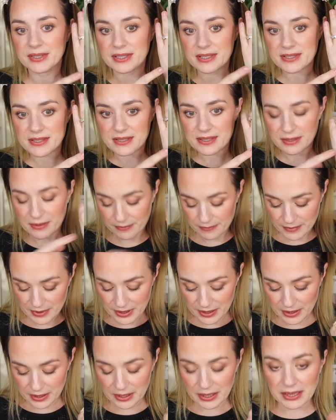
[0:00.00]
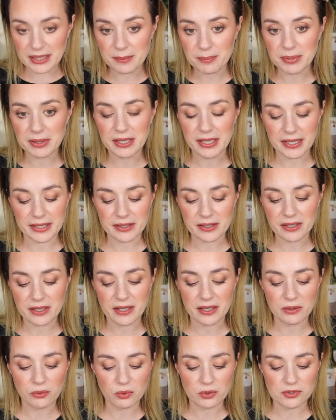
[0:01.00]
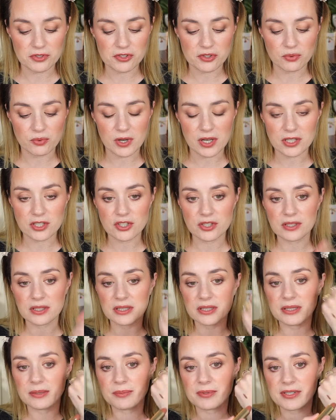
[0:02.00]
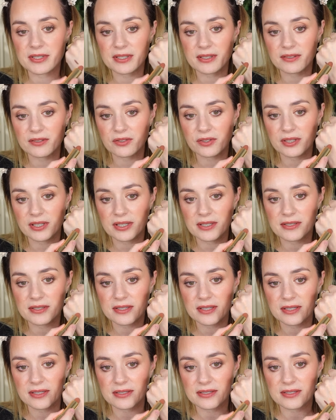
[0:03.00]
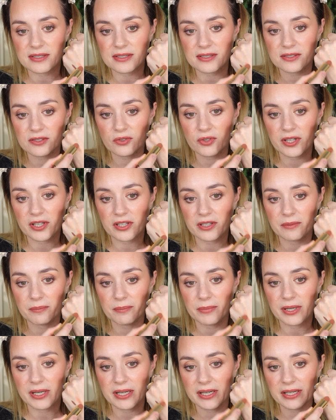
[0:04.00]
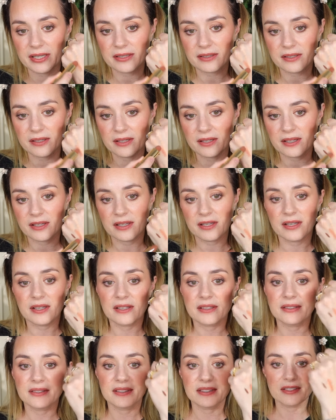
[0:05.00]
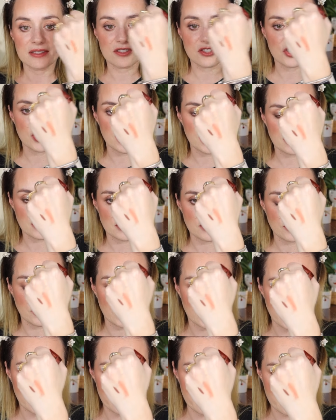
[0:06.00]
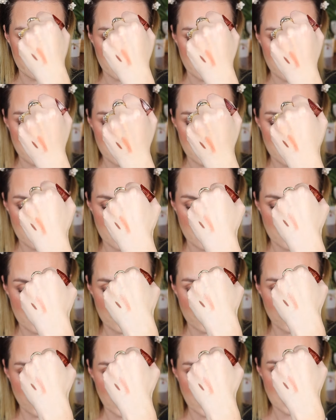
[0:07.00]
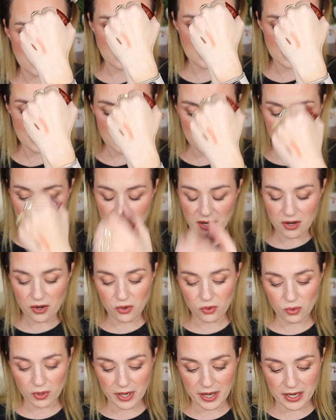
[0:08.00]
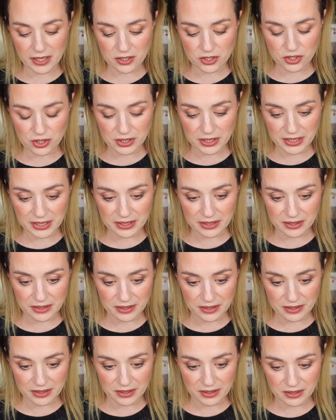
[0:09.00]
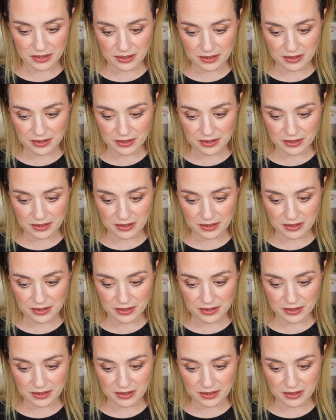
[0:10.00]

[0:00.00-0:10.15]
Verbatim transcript: this lip liner, I will swatch the lipstick so you guys can see. So I combined these shades together. So you can see how actually the